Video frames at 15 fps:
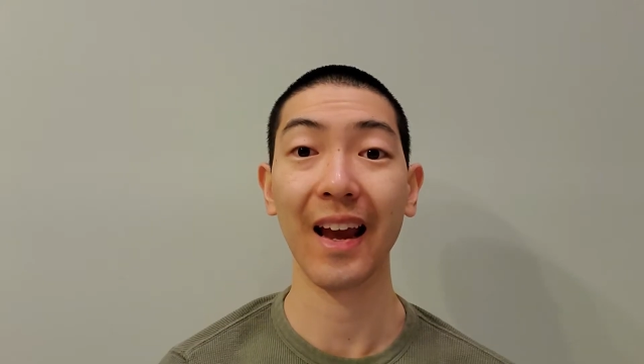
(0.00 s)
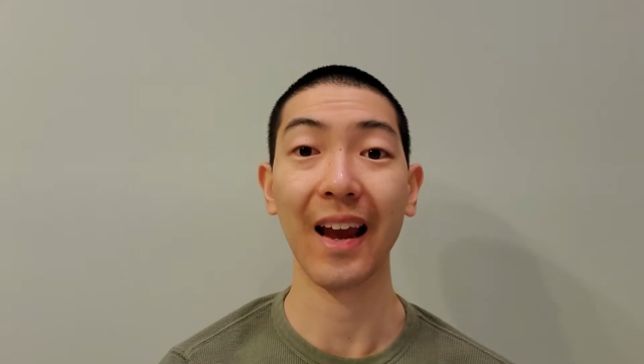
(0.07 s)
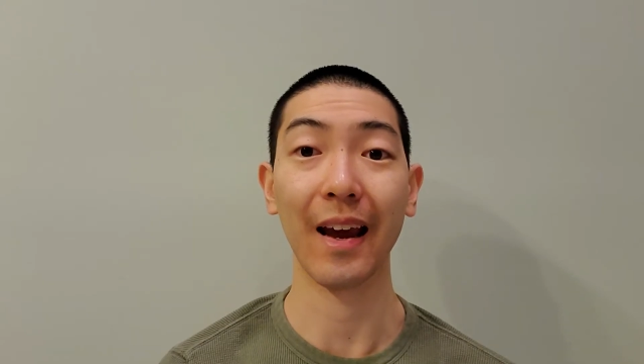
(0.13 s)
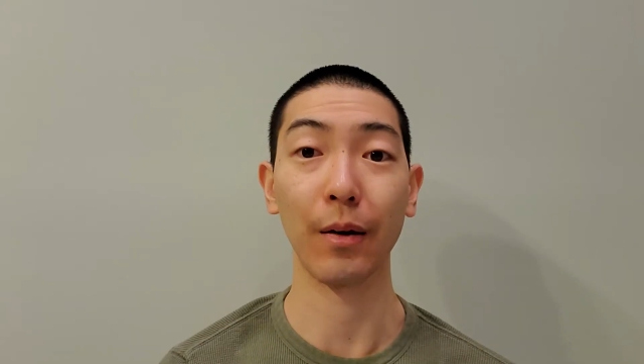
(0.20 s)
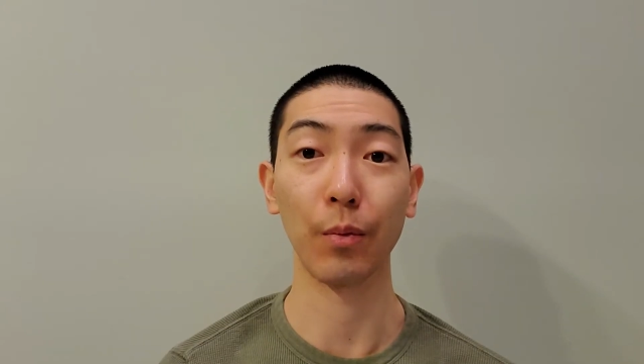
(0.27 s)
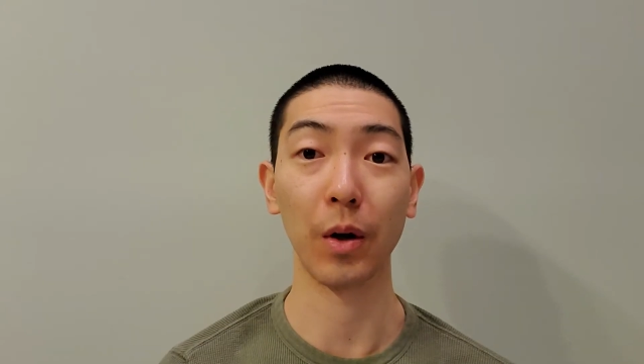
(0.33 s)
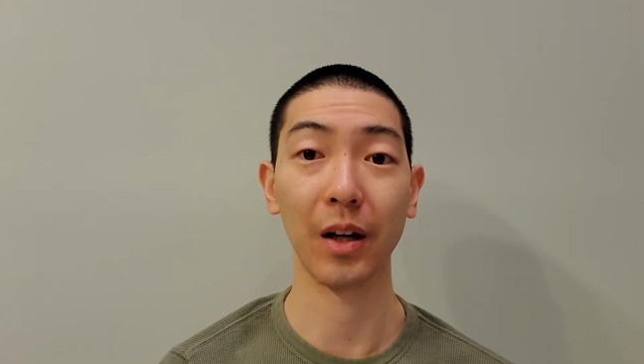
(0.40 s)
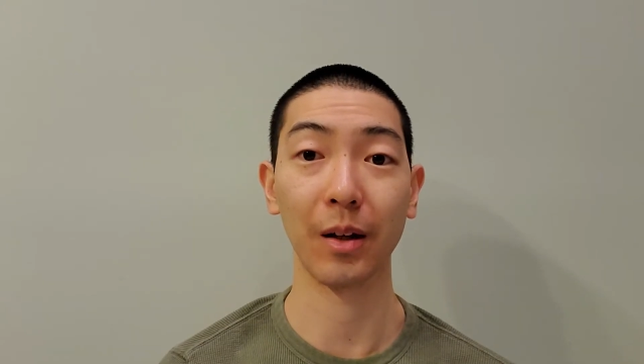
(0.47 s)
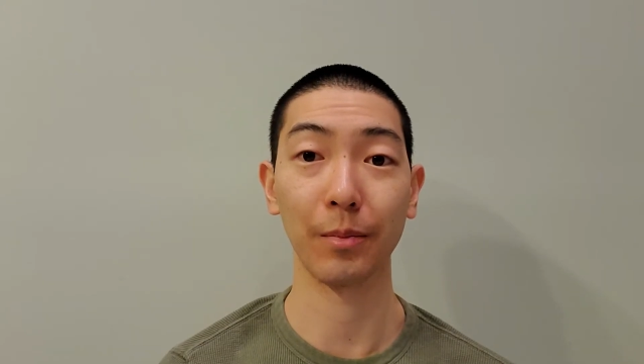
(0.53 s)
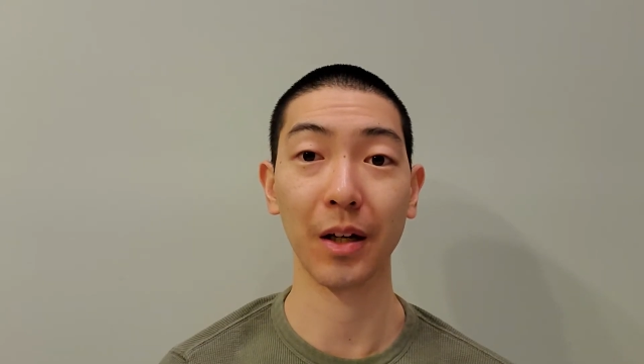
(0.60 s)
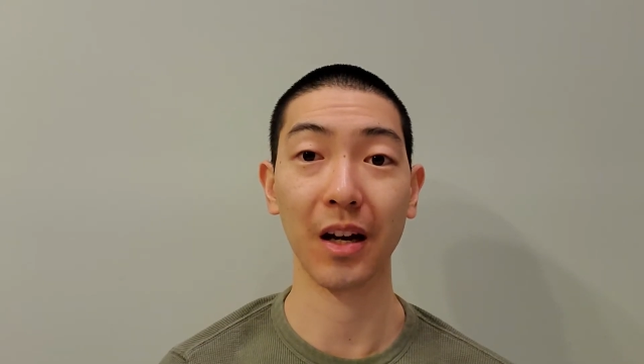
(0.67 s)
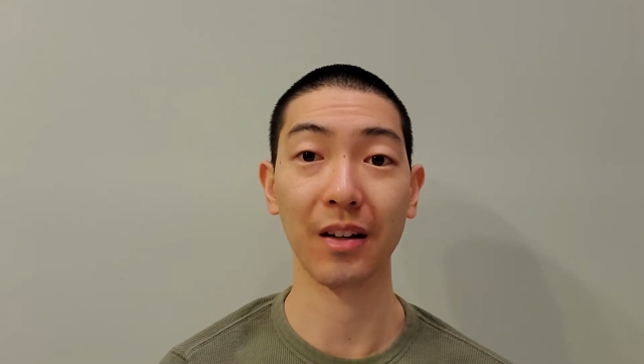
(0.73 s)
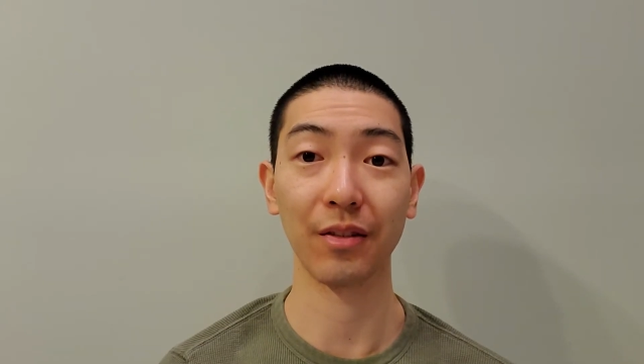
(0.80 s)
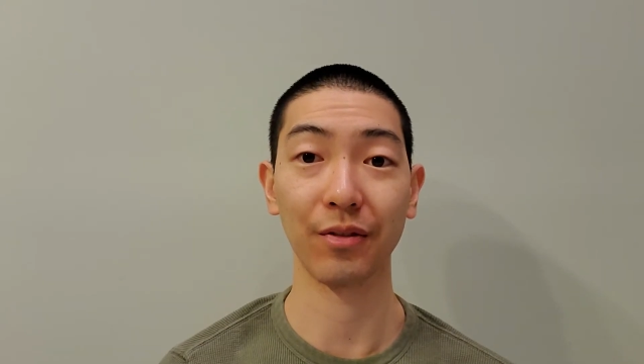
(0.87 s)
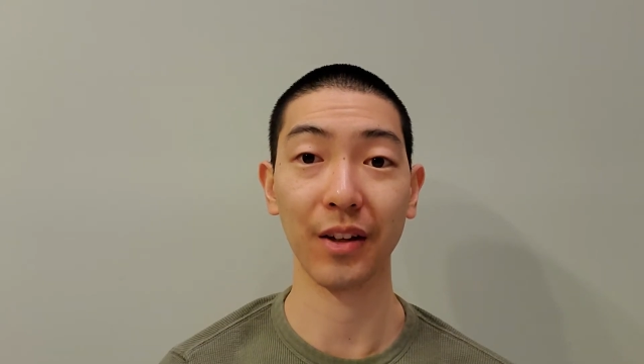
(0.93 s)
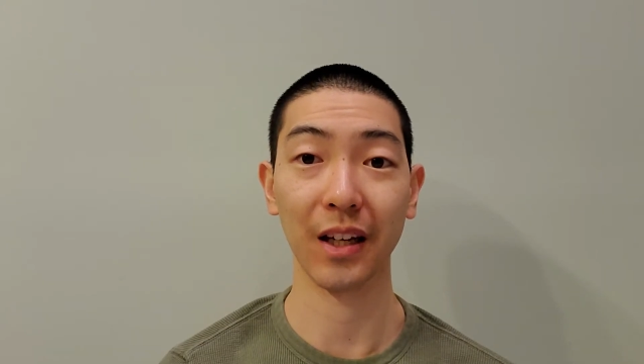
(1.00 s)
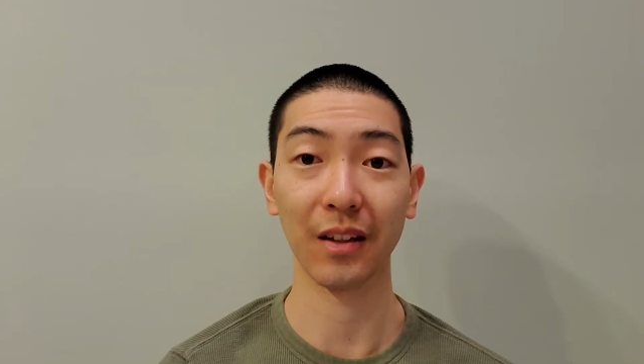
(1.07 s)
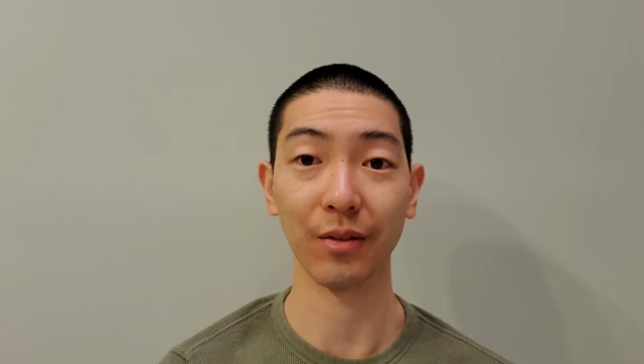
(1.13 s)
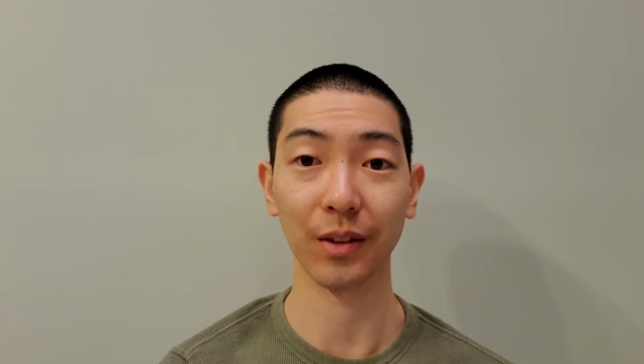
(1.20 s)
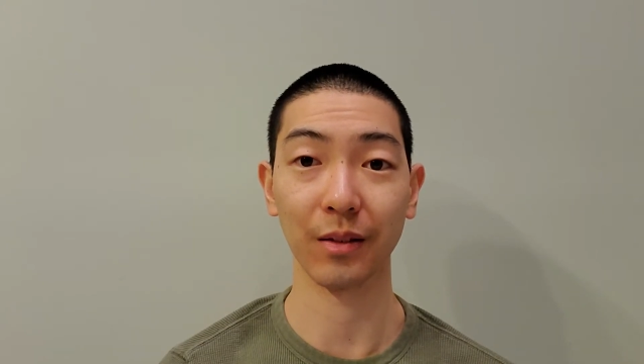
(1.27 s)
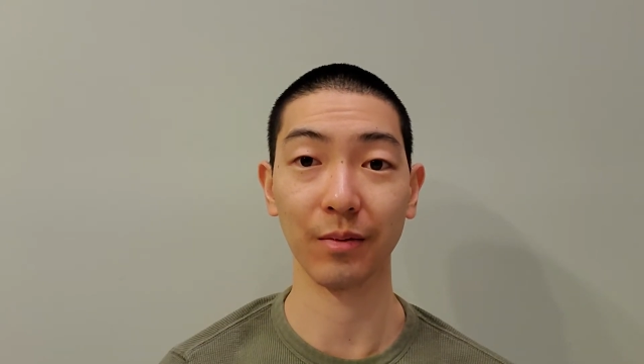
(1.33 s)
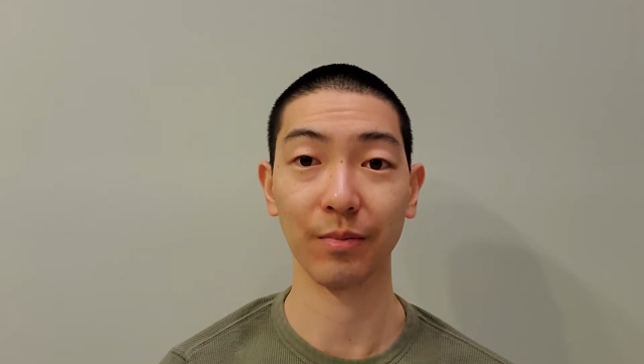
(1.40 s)
and why I'm not a fan of
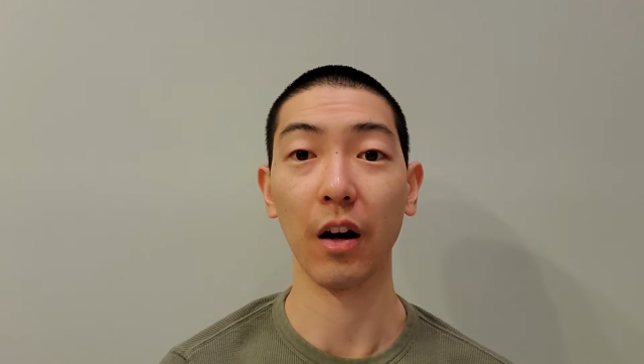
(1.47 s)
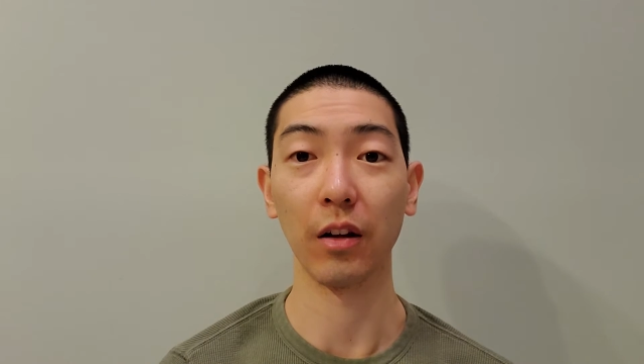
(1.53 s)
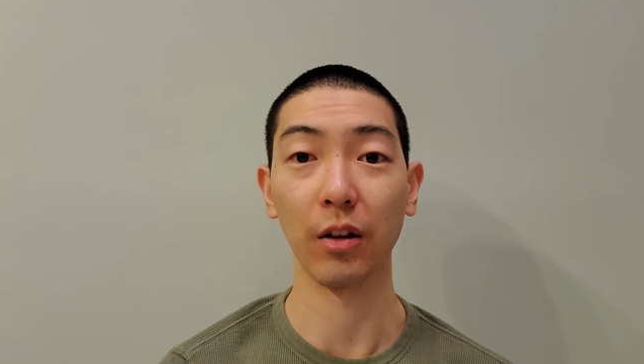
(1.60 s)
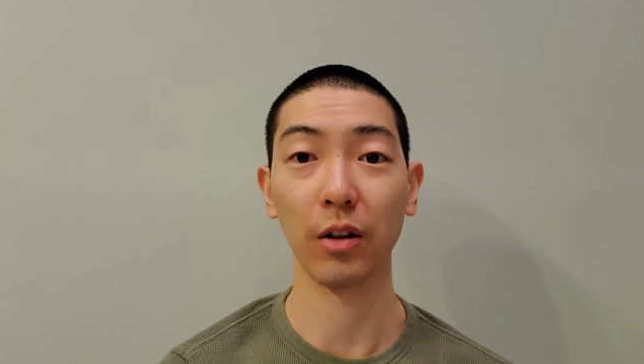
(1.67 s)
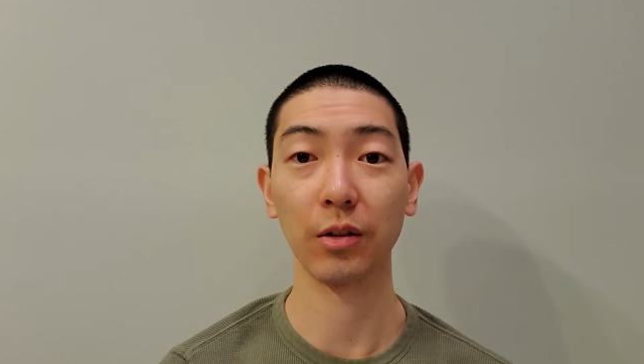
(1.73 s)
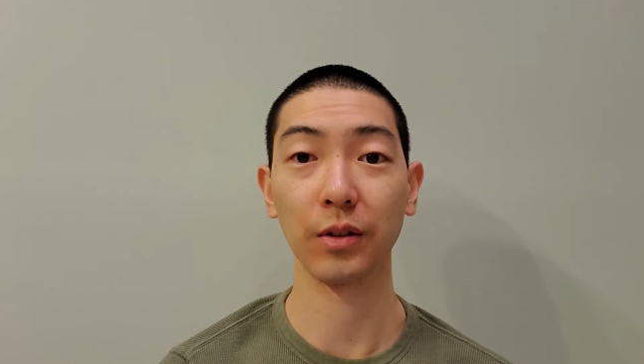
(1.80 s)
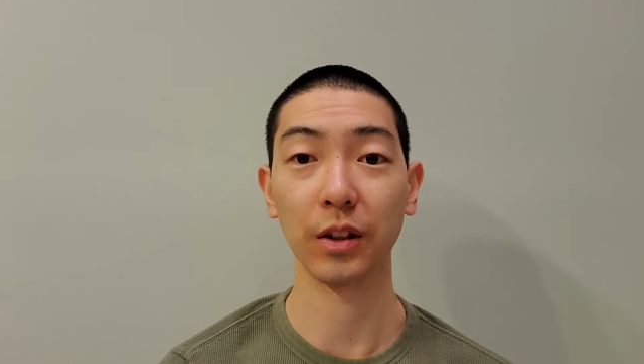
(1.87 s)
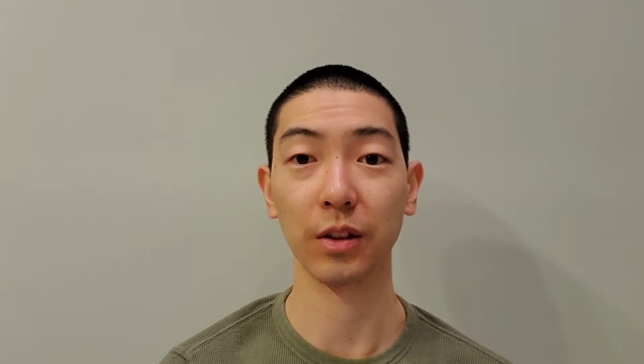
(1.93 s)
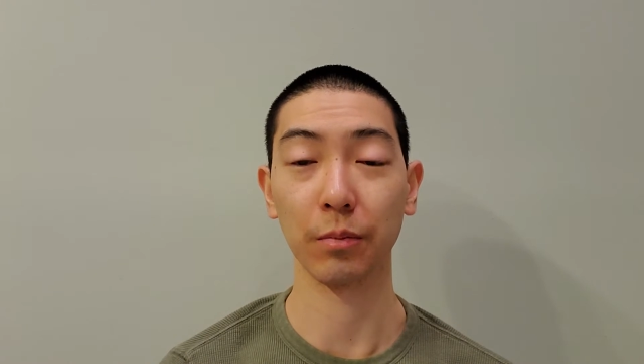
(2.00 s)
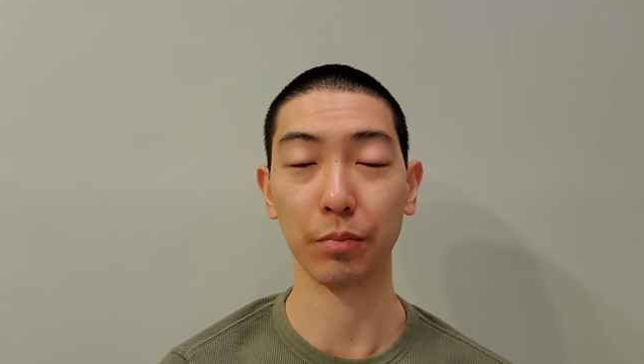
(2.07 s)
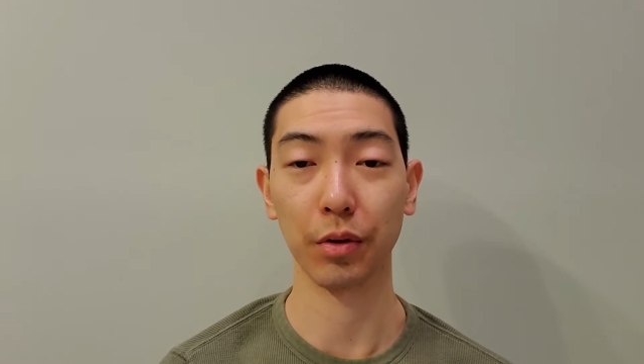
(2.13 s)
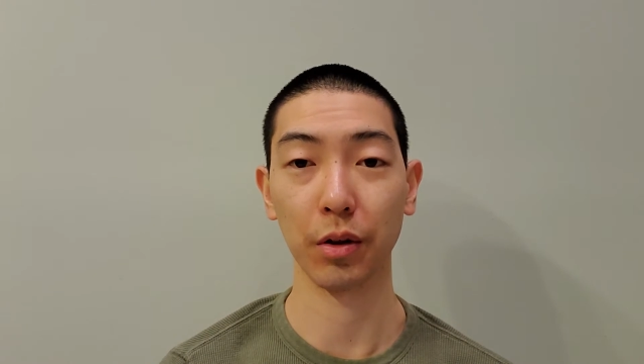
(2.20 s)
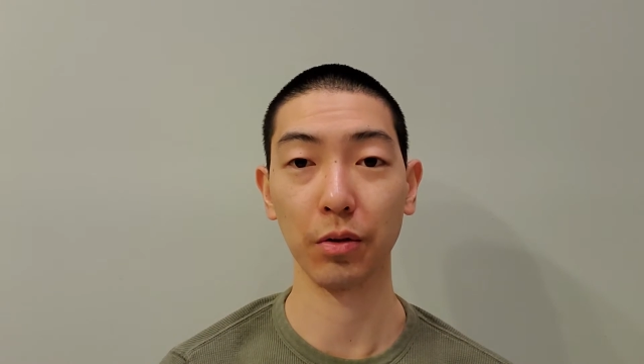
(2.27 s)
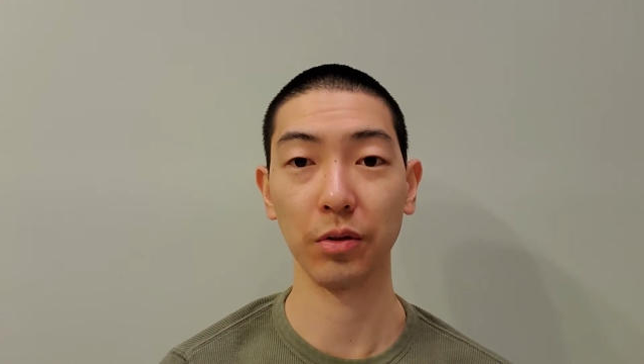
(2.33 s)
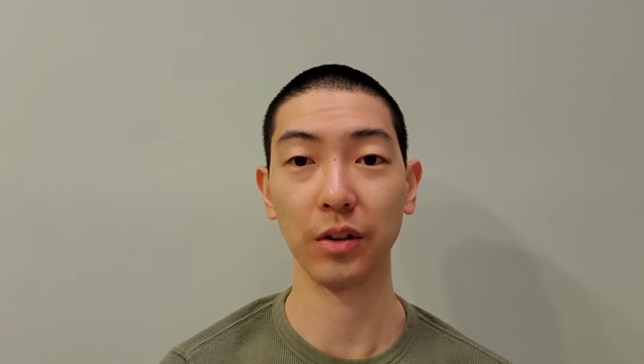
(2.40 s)
it, along with some pros